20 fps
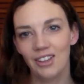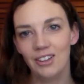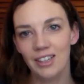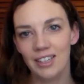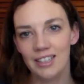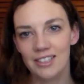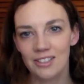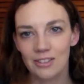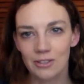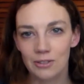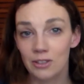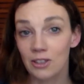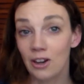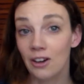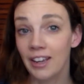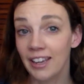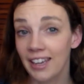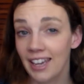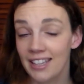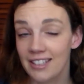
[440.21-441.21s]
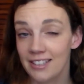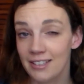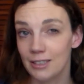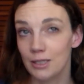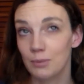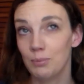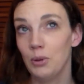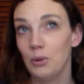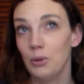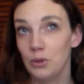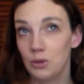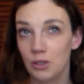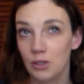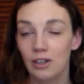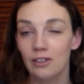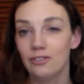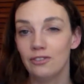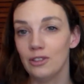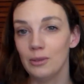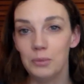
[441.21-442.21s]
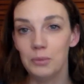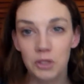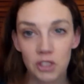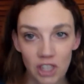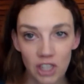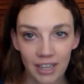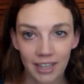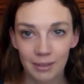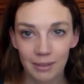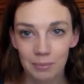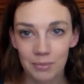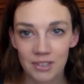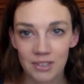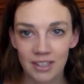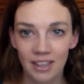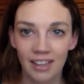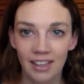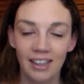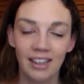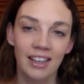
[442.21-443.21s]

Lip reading: Okay, so Donna gets this postcard from James,